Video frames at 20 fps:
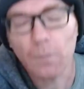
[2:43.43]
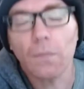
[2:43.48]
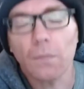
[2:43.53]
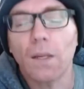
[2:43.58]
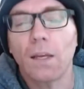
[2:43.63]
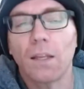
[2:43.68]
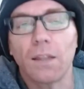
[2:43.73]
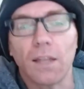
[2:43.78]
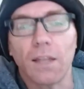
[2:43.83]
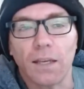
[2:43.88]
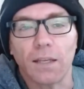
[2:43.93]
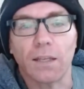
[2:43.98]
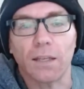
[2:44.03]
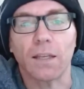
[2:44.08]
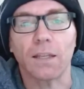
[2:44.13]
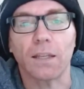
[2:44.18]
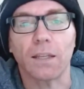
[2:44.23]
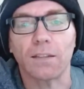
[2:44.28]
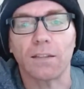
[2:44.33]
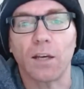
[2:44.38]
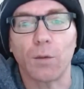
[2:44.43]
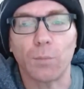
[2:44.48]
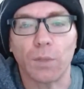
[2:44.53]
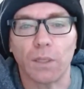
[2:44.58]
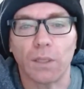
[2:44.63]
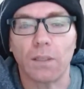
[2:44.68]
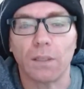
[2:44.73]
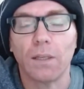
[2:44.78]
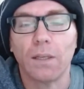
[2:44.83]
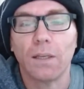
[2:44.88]
and they and they tell
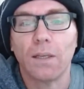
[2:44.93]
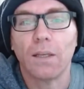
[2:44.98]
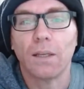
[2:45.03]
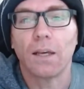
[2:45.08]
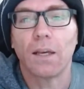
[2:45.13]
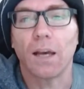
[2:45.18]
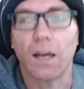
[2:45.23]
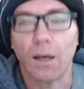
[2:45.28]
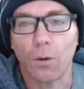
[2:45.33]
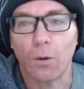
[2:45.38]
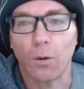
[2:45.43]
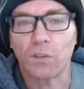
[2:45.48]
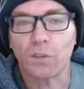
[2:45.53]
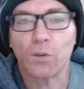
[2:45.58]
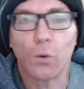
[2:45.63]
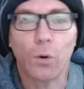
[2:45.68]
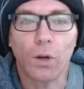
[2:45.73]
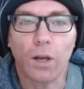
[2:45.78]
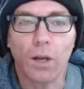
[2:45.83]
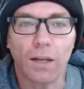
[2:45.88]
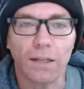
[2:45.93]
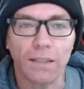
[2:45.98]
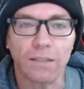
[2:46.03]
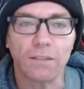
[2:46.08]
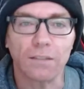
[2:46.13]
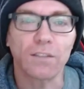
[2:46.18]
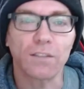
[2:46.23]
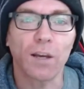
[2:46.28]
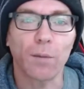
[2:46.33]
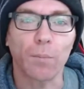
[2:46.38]
me uh, what's going on
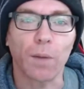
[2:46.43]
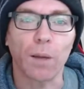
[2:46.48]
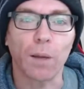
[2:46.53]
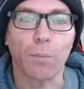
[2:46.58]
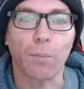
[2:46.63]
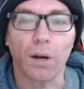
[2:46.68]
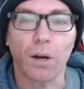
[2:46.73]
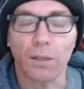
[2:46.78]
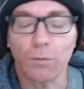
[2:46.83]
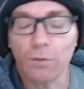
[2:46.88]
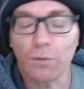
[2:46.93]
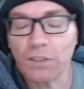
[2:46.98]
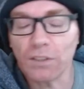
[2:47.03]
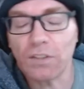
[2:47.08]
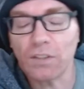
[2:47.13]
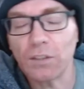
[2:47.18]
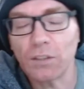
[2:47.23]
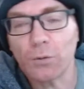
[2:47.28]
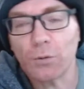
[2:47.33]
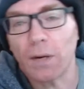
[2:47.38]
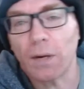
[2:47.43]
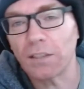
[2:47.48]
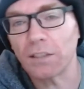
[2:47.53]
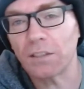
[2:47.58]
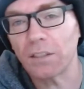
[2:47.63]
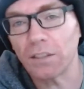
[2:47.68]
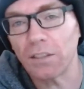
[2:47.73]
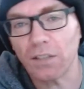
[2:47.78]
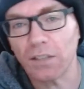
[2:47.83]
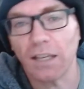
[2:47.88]
inside my body, which is
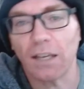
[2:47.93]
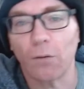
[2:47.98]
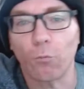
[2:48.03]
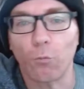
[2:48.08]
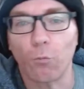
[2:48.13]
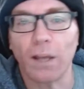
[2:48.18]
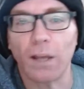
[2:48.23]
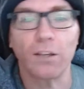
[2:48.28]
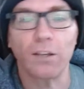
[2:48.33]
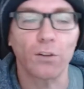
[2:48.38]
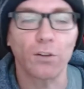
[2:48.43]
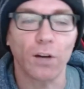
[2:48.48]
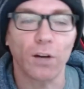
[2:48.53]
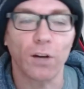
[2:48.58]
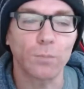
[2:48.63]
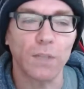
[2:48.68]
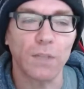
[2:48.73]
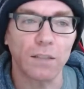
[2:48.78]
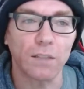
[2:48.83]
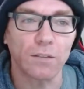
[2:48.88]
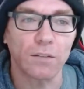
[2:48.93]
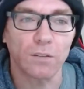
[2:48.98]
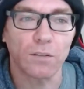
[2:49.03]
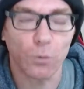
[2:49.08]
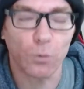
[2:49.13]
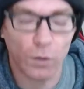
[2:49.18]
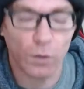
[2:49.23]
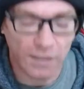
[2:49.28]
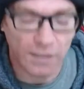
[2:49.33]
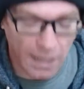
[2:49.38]
interesting because I get regular updates as
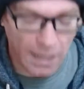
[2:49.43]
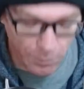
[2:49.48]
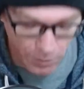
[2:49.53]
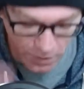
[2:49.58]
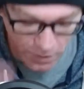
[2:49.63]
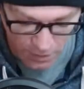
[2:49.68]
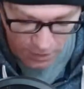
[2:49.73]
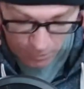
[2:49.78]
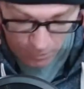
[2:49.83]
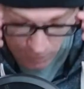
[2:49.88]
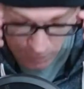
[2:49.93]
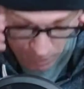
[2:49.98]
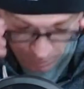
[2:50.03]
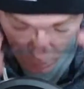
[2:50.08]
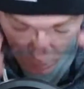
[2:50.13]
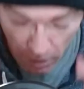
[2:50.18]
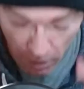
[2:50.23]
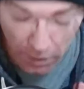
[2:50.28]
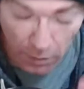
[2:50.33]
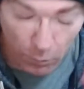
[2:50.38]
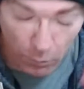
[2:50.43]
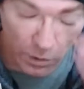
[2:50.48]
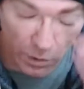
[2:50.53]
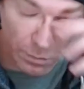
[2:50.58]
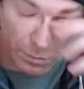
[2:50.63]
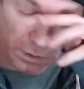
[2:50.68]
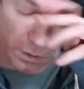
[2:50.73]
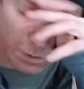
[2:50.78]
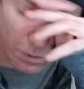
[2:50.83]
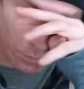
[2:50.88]
to what's happening in my body,
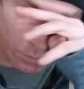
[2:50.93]
which you know